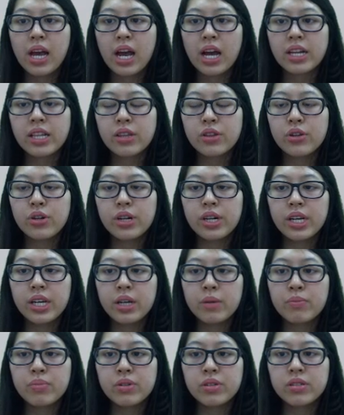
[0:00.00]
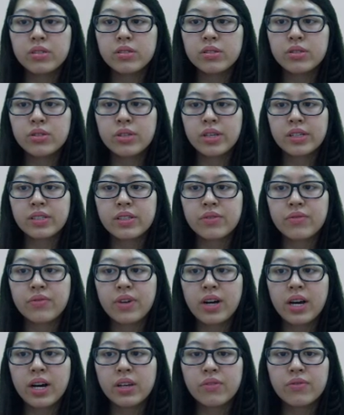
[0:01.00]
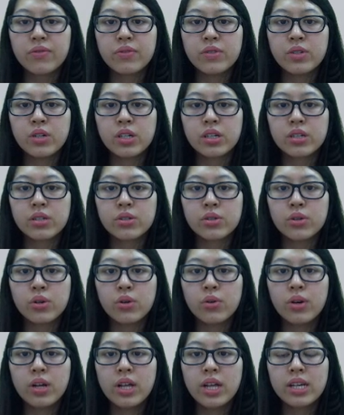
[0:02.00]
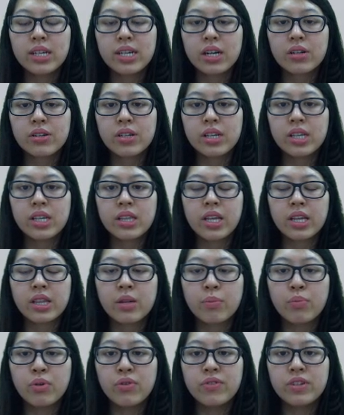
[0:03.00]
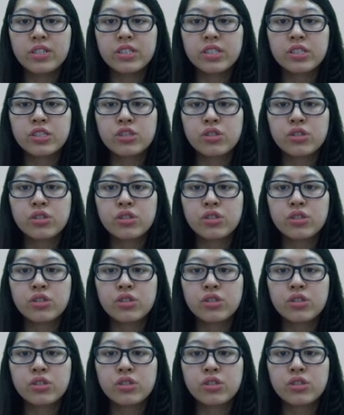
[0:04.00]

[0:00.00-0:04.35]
At 30 April 2005, Doggart Co. calculated that the provision